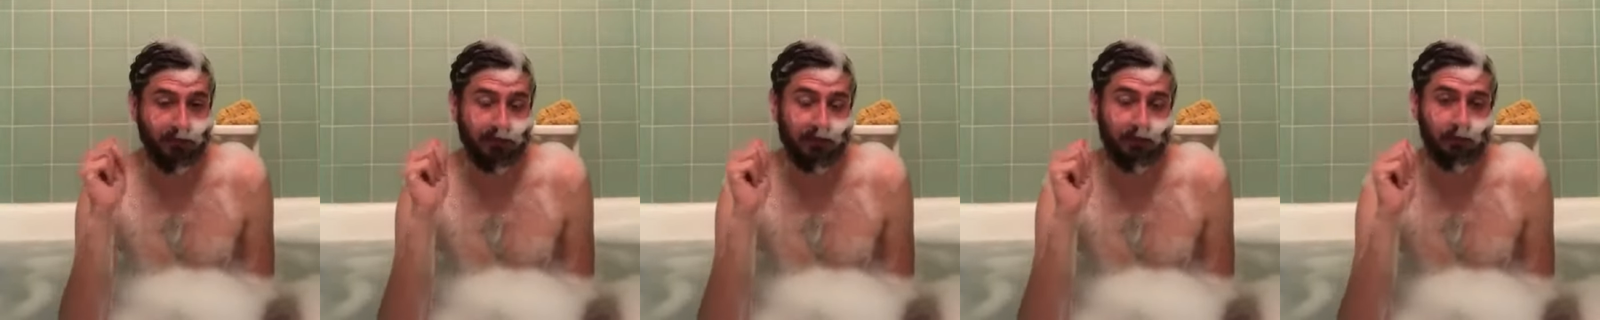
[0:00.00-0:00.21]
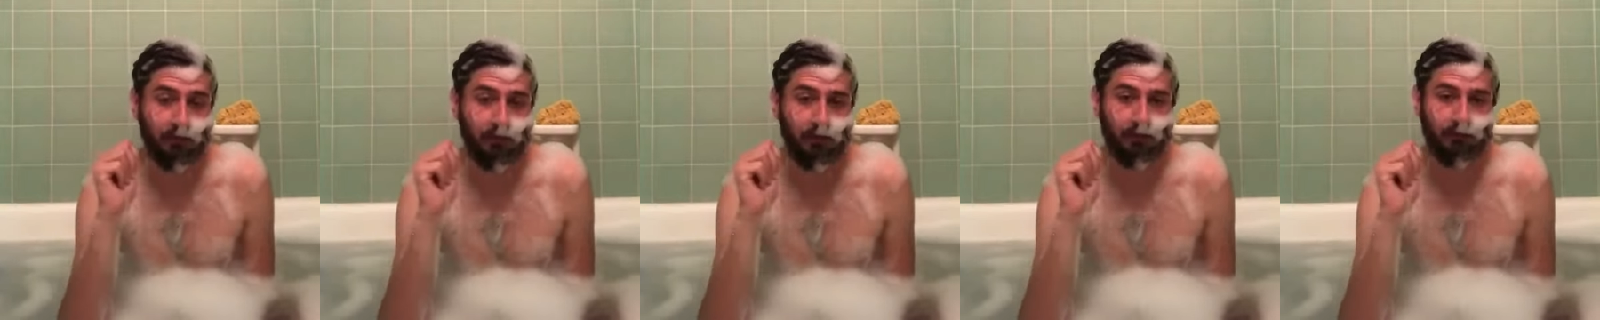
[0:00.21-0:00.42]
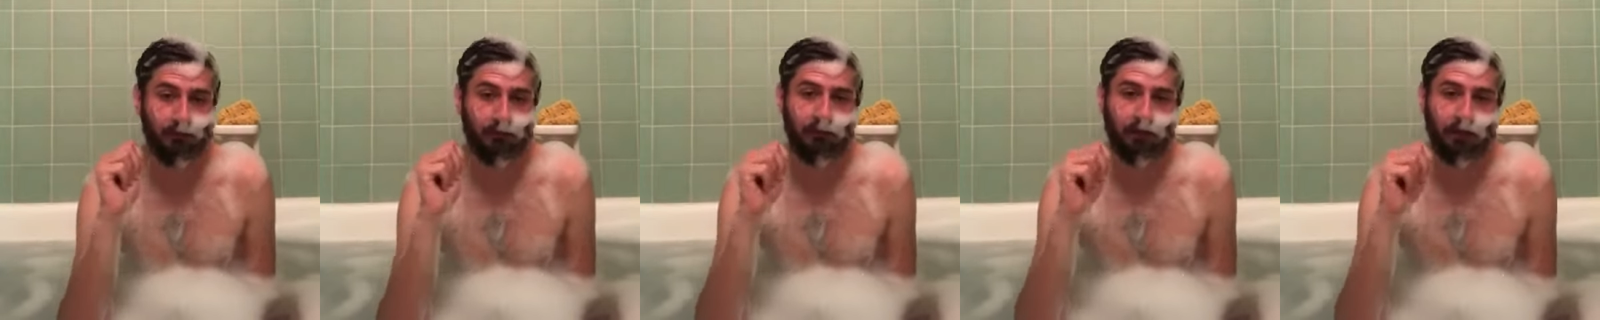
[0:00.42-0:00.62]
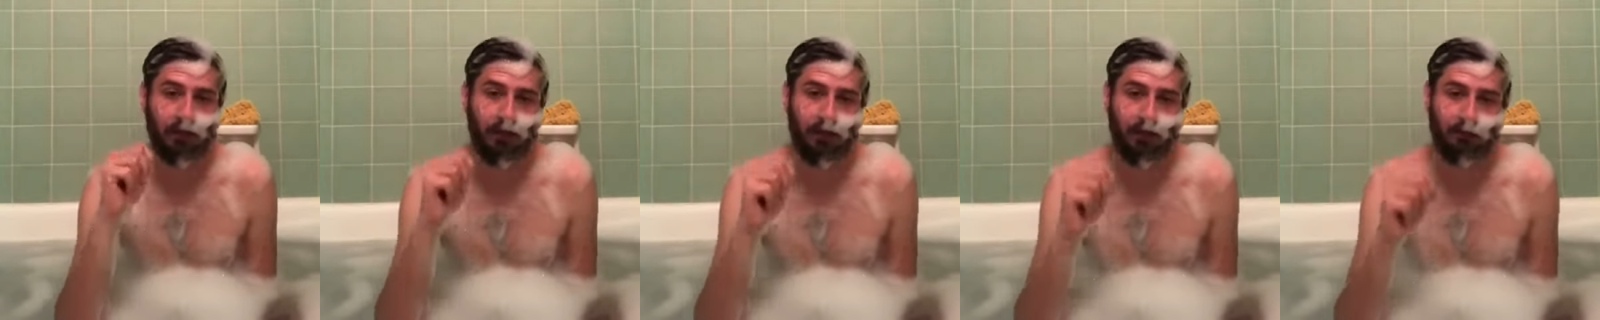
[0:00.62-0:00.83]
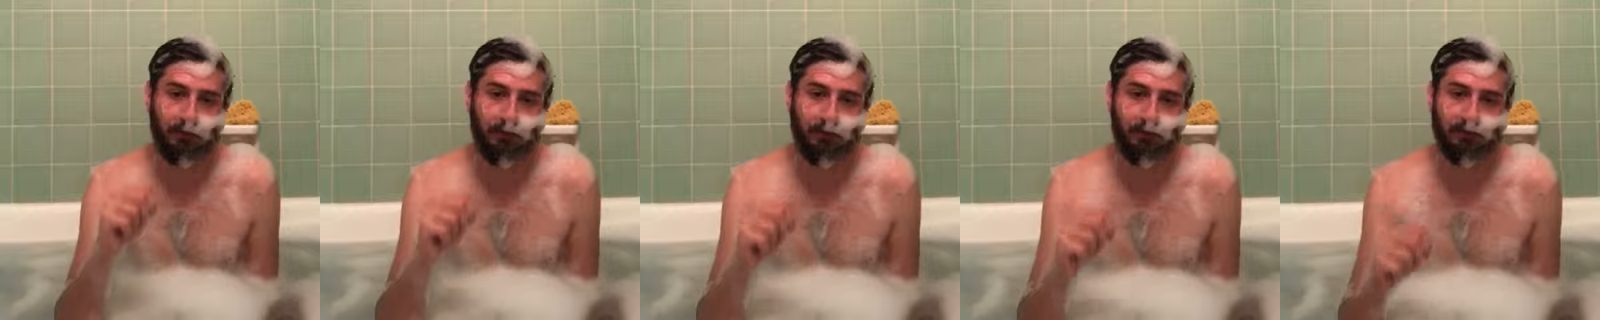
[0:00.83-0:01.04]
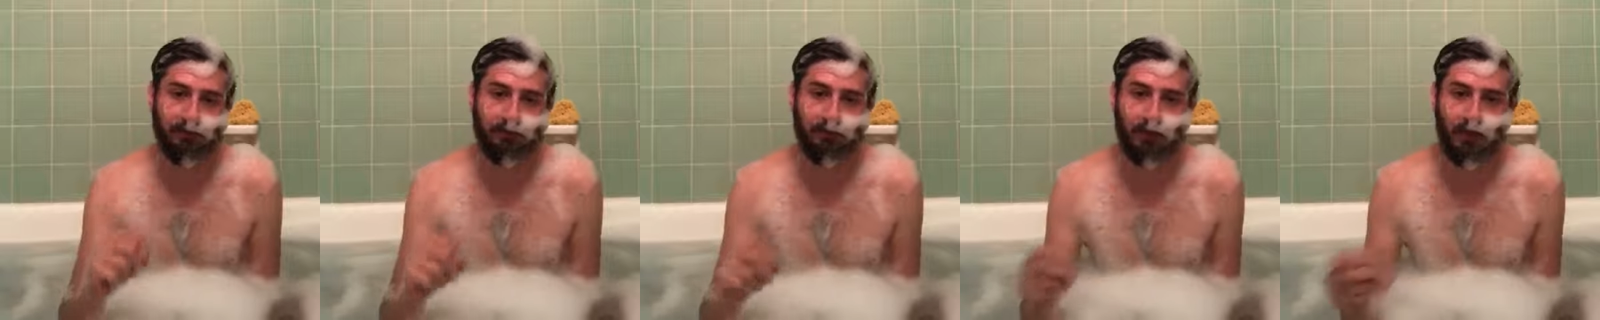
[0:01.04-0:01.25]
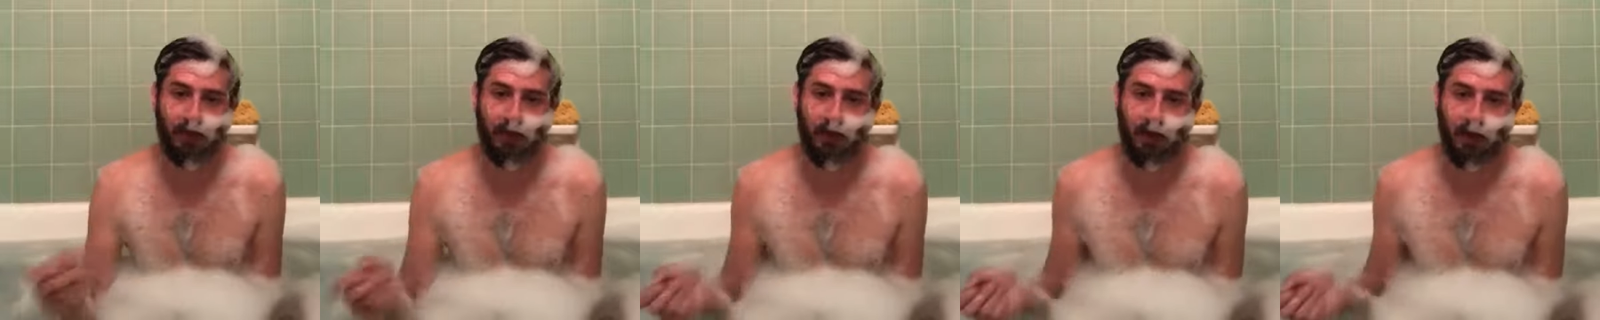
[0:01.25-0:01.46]
Sound off in the
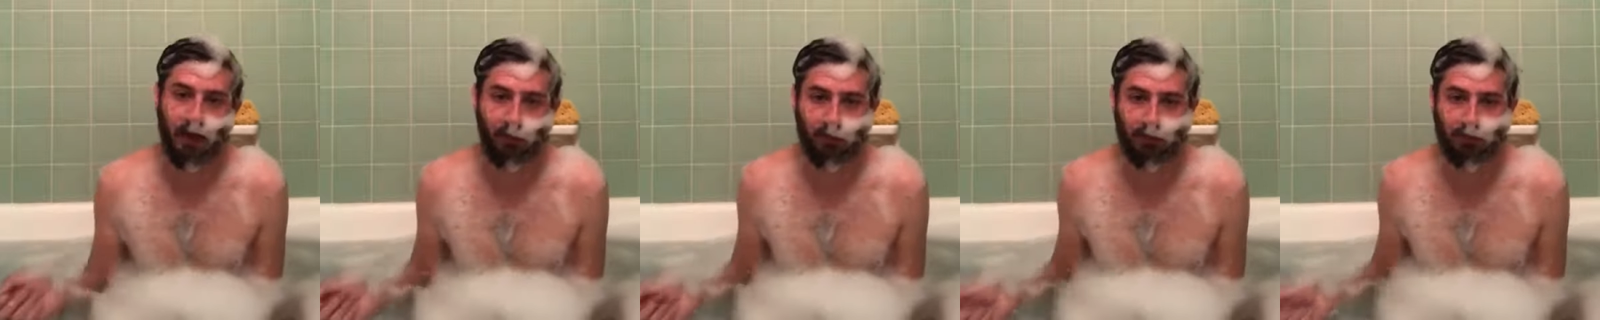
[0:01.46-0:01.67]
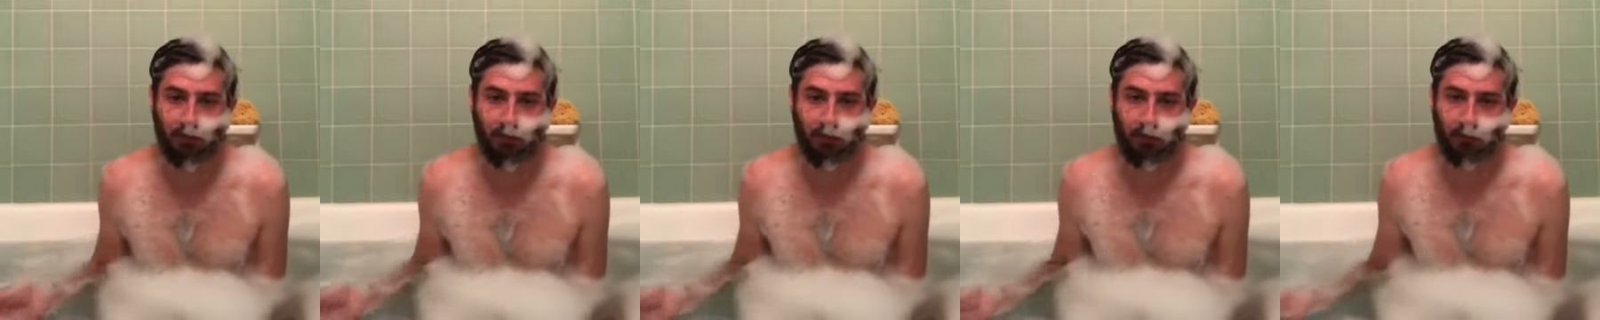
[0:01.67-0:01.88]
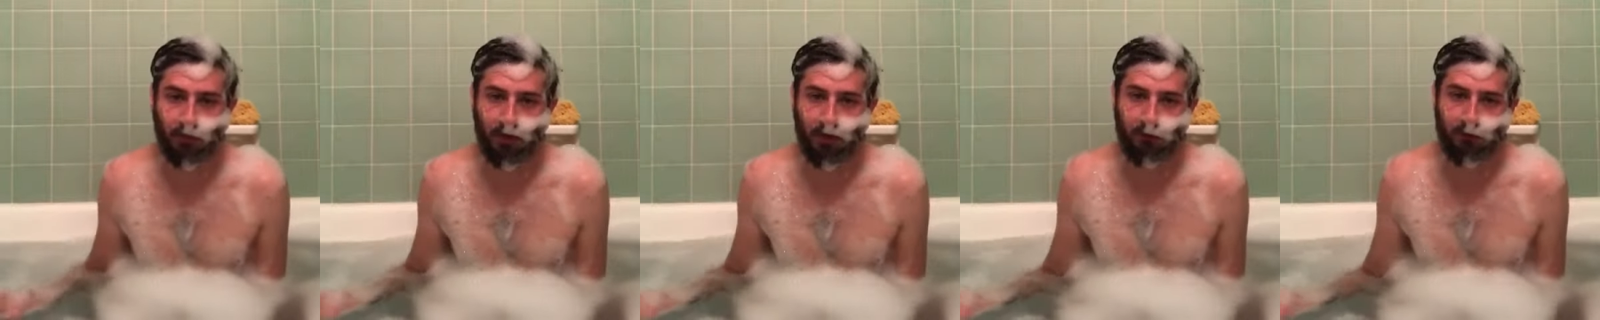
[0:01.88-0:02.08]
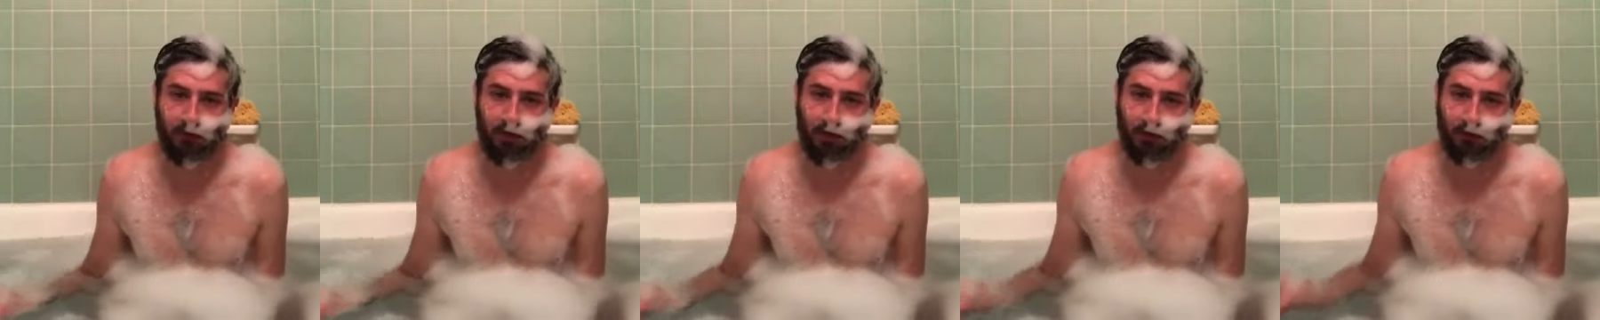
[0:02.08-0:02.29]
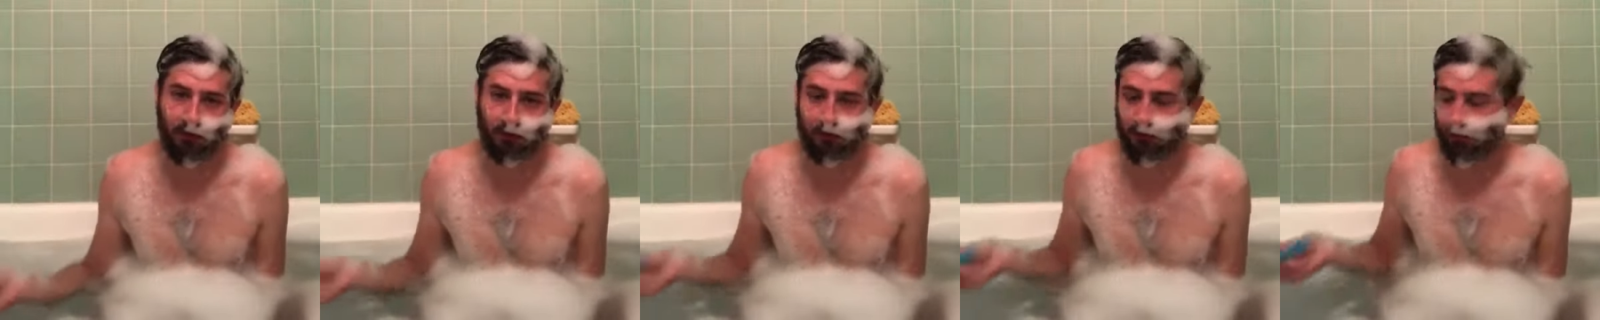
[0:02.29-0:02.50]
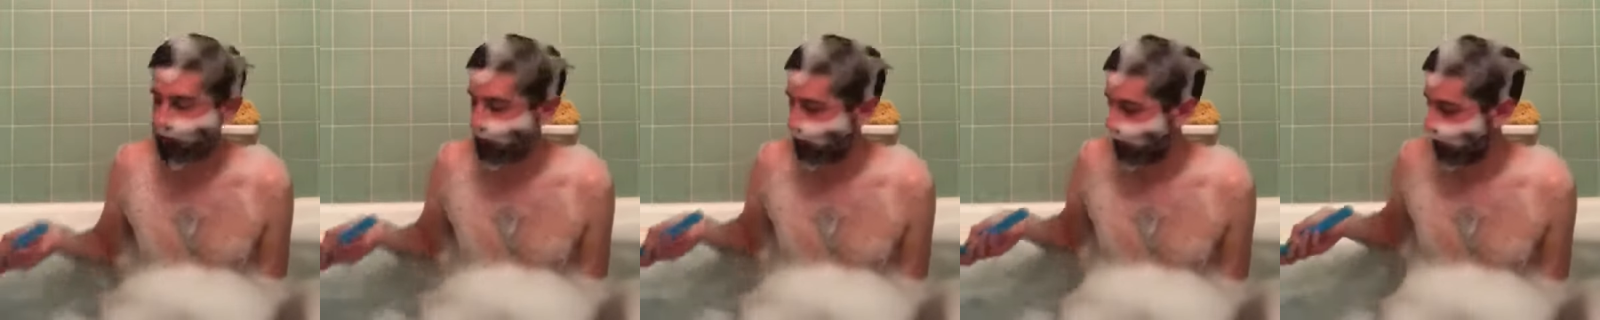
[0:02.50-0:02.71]
comments. I'm enjoying my bath,